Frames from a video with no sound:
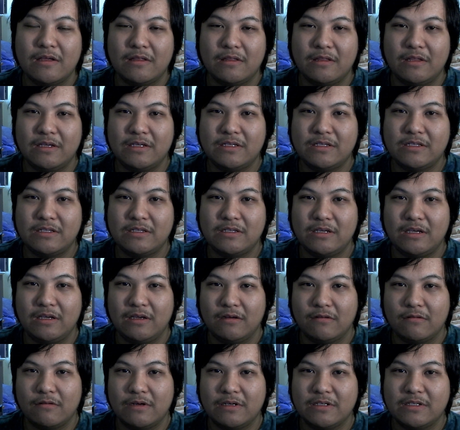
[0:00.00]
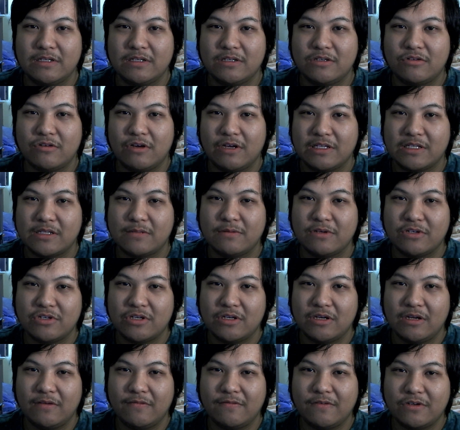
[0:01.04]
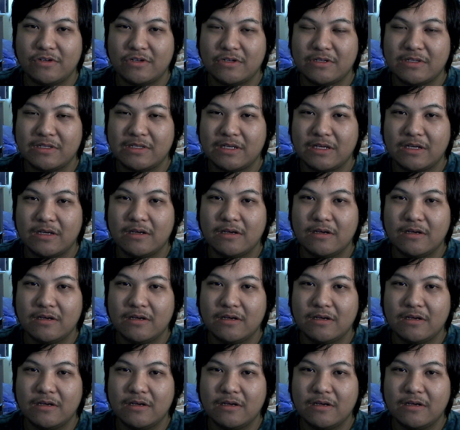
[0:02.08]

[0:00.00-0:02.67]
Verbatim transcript: This increases transmission efficiency.